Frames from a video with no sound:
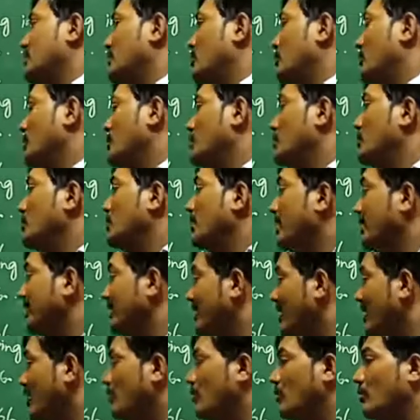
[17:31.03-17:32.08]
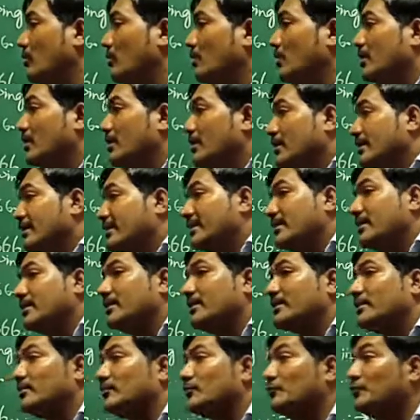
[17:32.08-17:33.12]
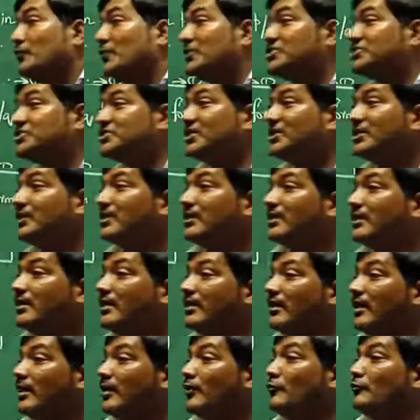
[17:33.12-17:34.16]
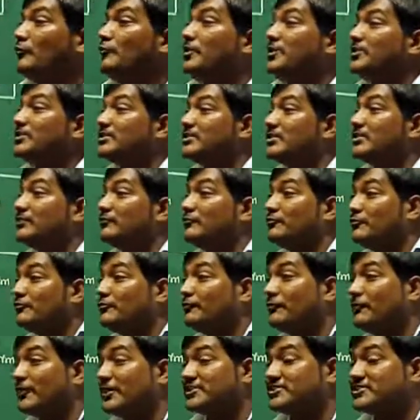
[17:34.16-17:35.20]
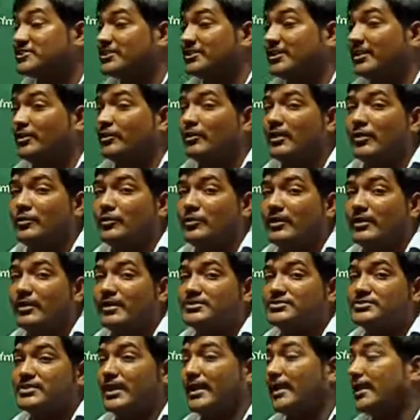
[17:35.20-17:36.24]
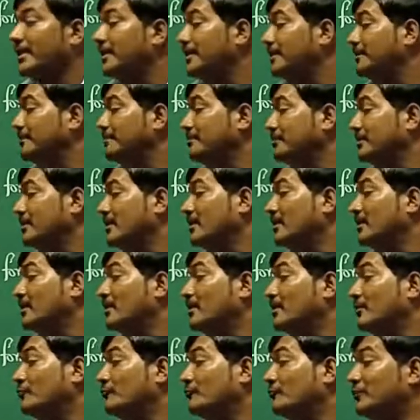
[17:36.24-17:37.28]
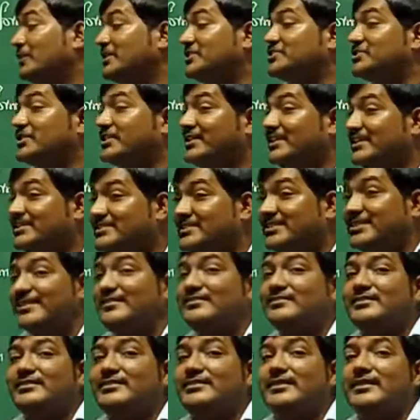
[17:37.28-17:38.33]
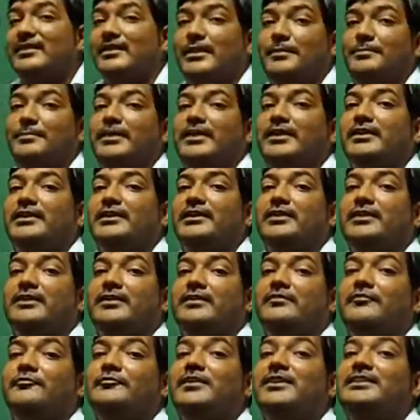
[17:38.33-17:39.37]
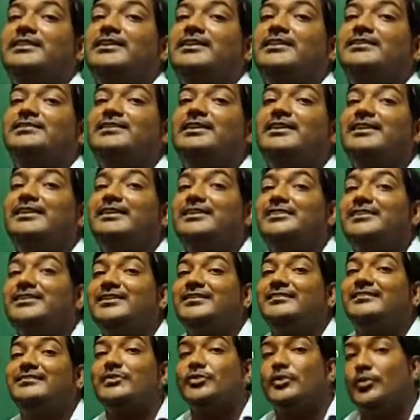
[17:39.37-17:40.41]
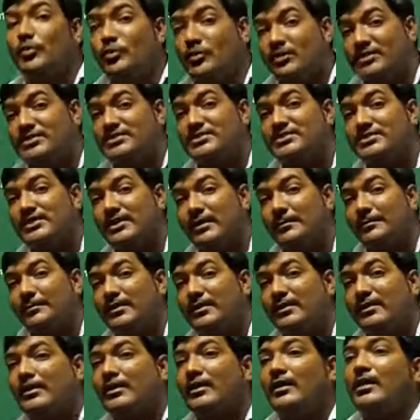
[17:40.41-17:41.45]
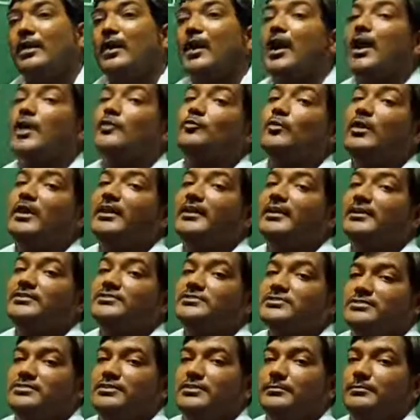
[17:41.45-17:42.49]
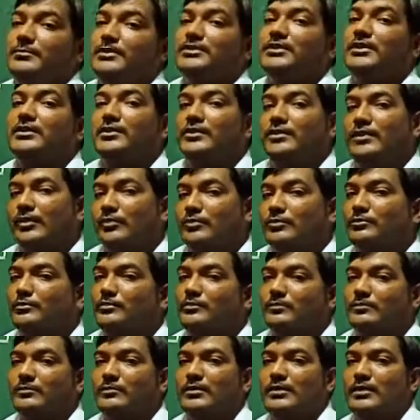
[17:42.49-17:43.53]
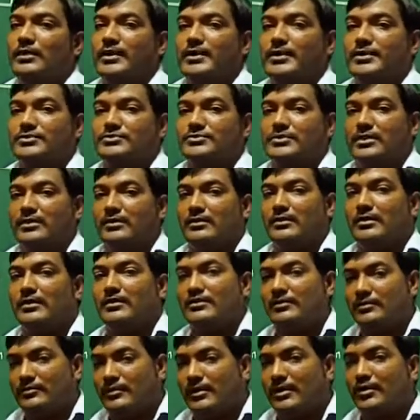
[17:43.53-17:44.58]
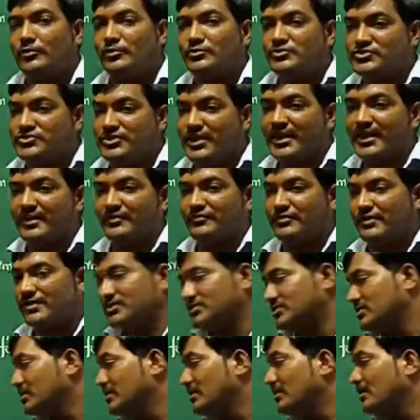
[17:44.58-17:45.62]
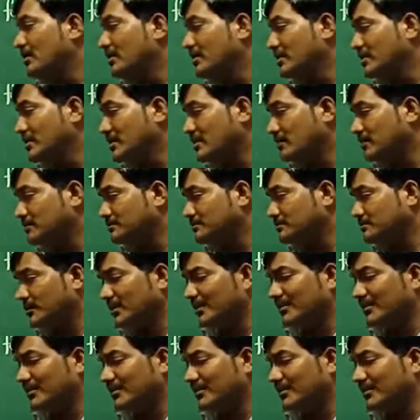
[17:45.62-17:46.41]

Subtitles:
is equal to. Now here, which first thing you have to understand, which digit is repeating? Whether the digit is 2-digit number or 1-digit number, that you have to understand. And we have to check it first. Here,